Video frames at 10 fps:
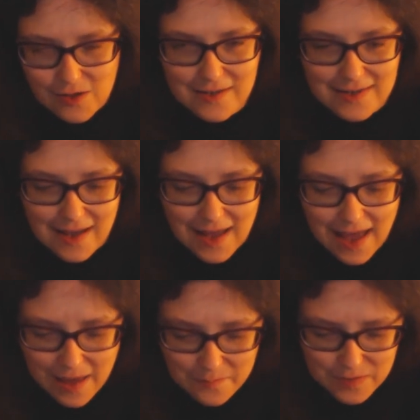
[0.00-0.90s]
because
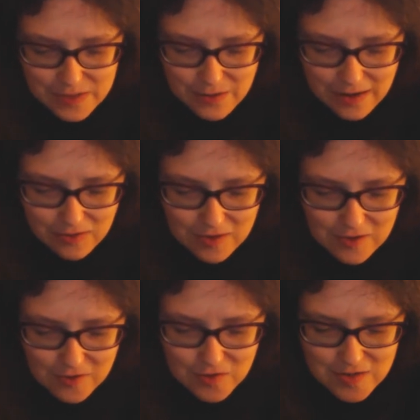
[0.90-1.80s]
episode had
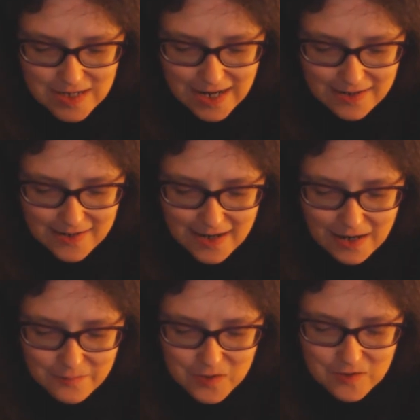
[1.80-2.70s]
the Doctor and Yaz,
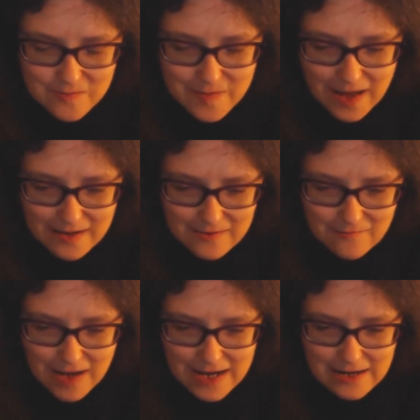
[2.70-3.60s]
and Amsterdam had
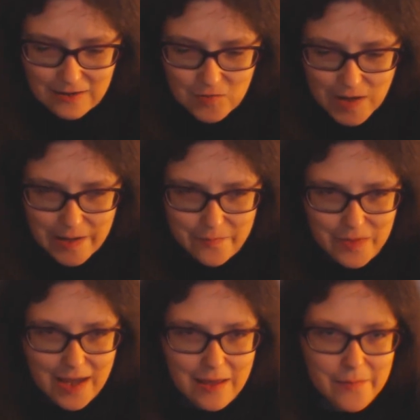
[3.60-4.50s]
Ryan and
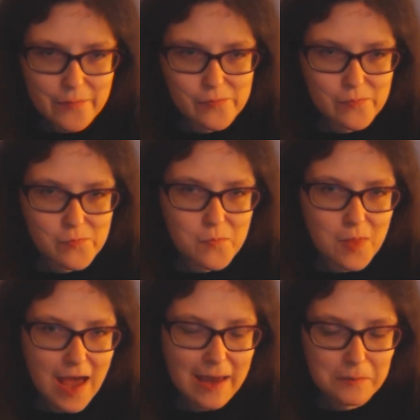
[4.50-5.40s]
Graham, they're
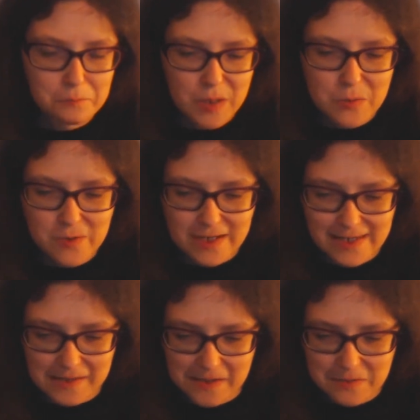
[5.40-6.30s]
like
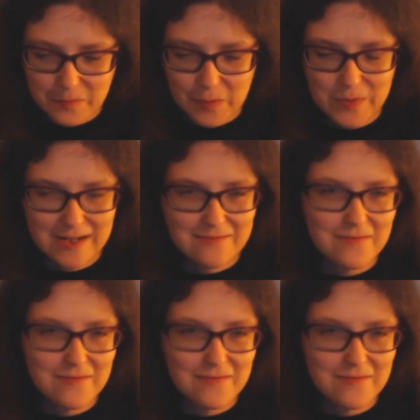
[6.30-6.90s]
bonuses, but we